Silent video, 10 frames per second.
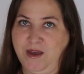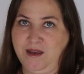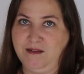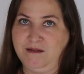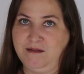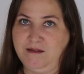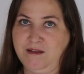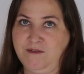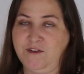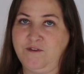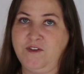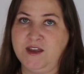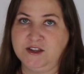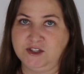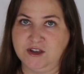pain. If it
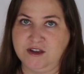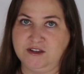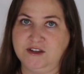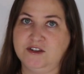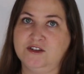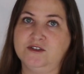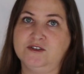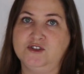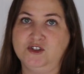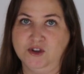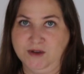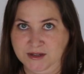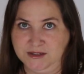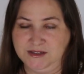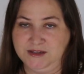feels good, do
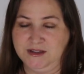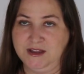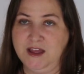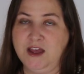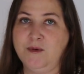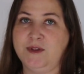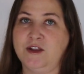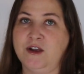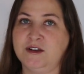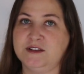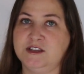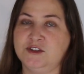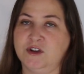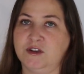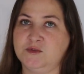it. What they're not
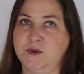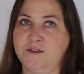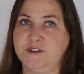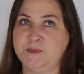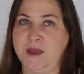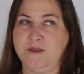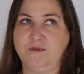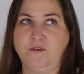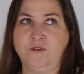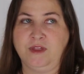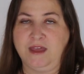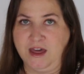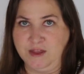considering is what if it's painful for the